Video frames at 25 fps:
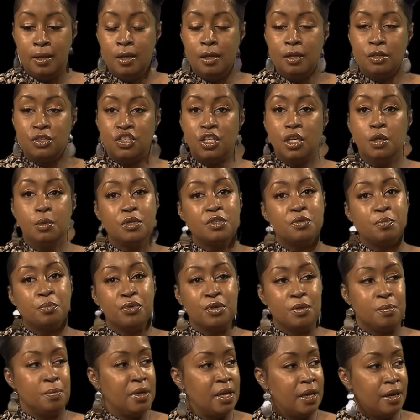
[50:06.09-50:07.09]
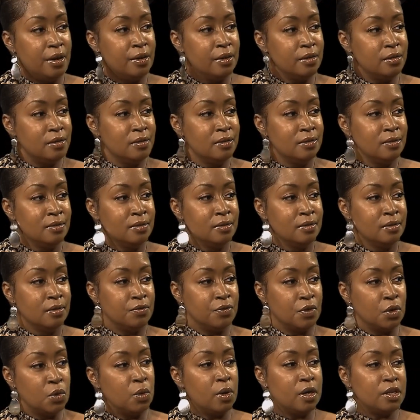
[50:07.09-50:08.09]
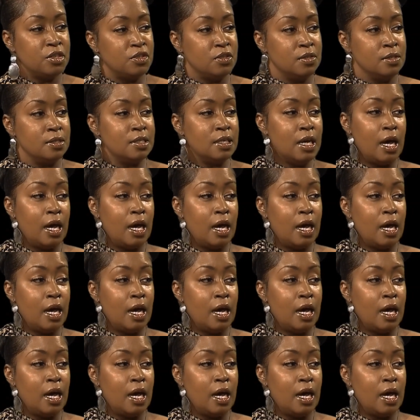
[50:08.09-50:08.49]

She was prepared for questions